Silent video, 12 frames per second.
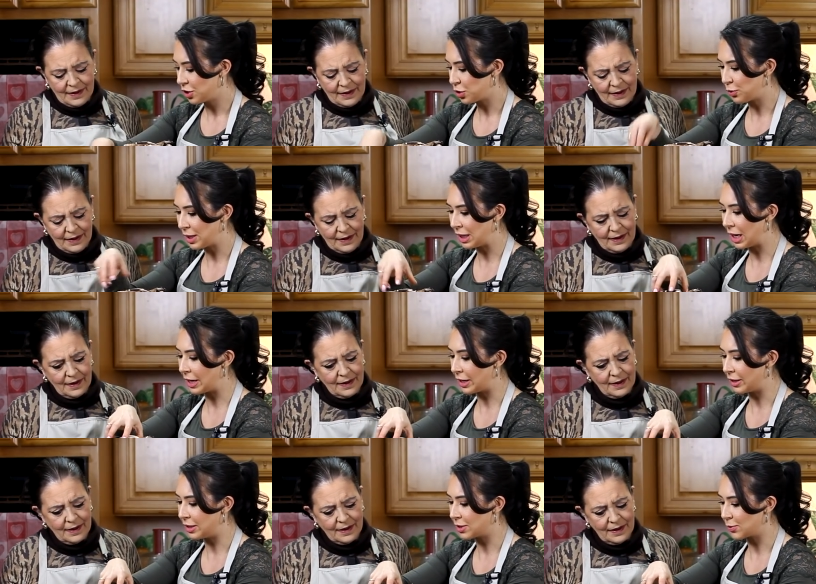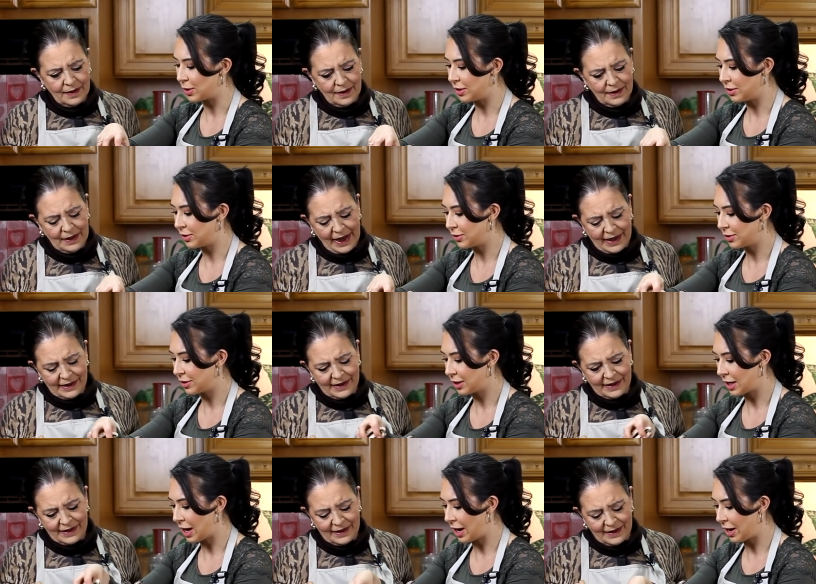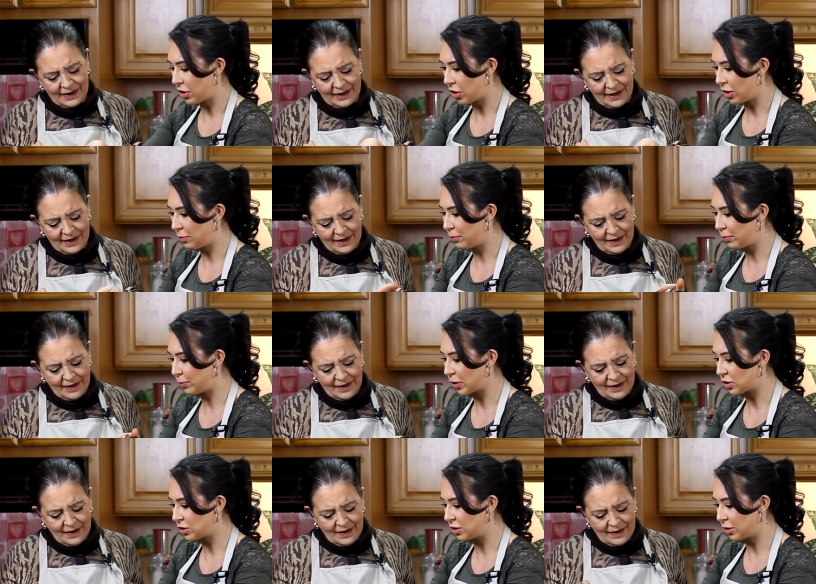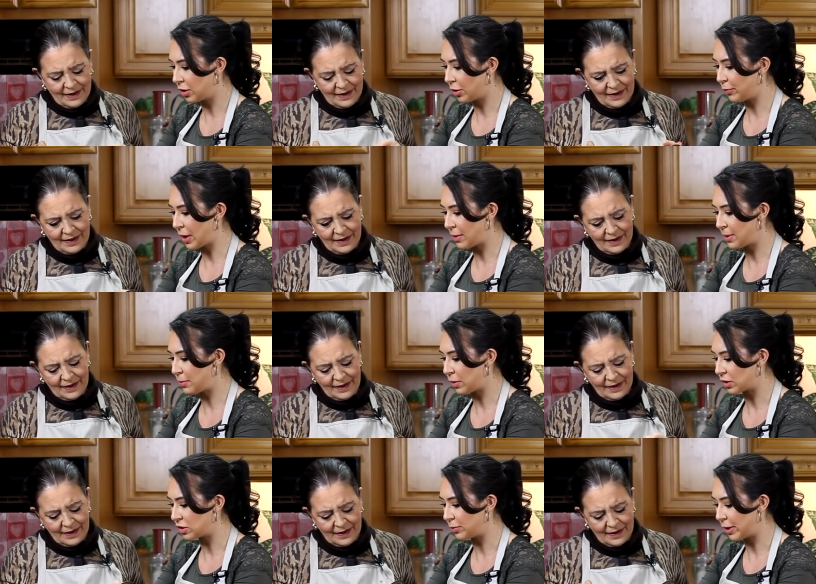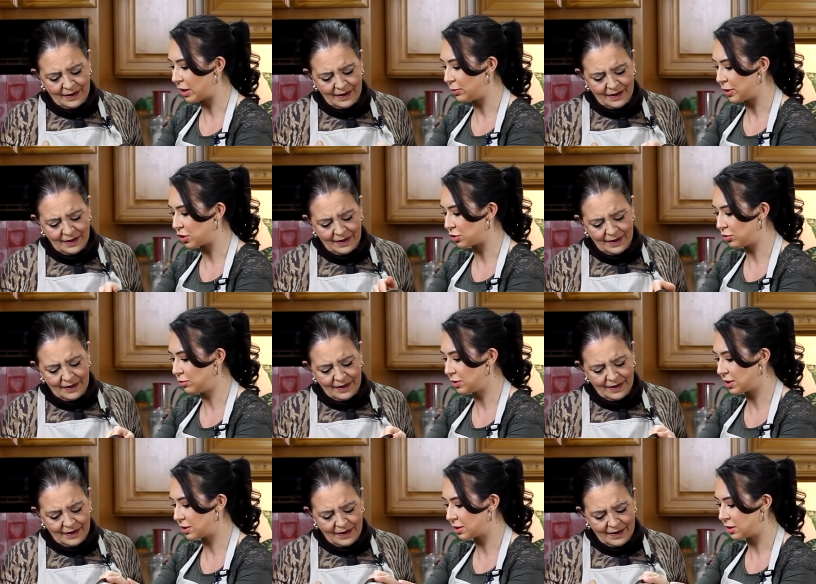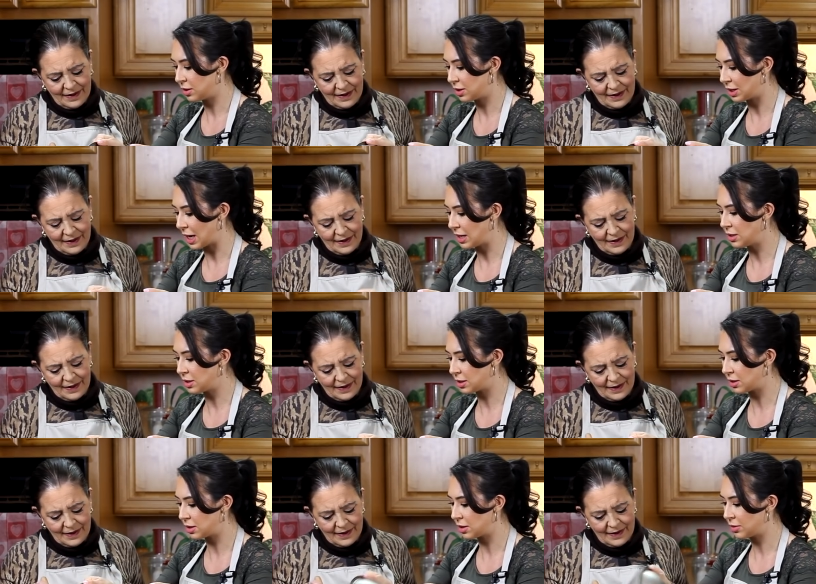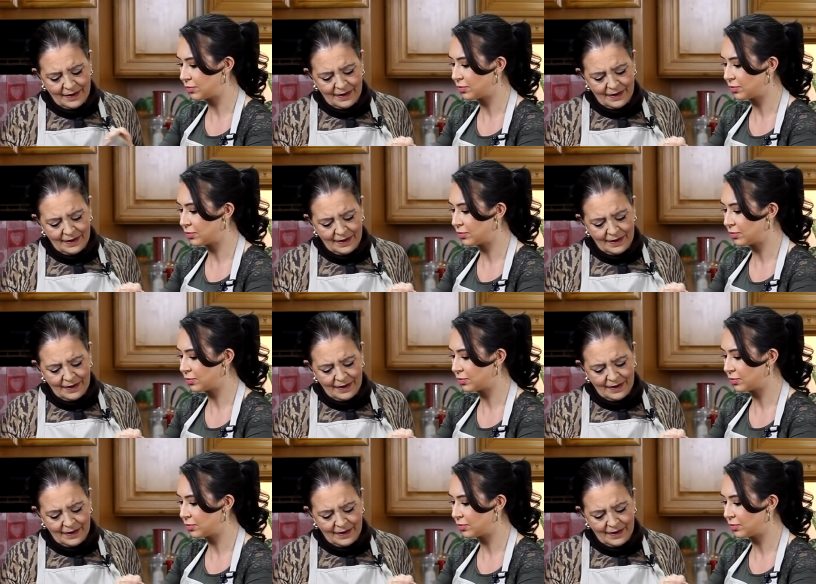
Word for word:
Speaker 1: she went light on this one. Yes. We're gonna add our porto, uh, our baby portobello mushrooms sliced,